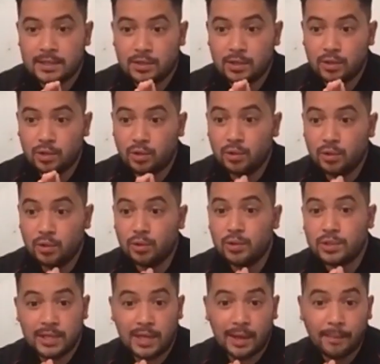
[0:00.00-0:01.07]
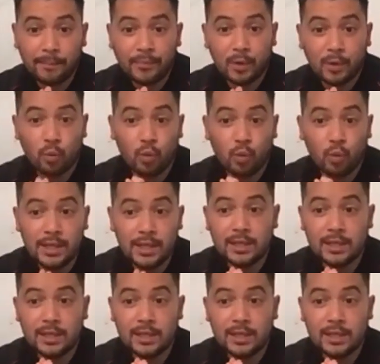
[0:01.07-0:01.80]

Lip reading: to do some really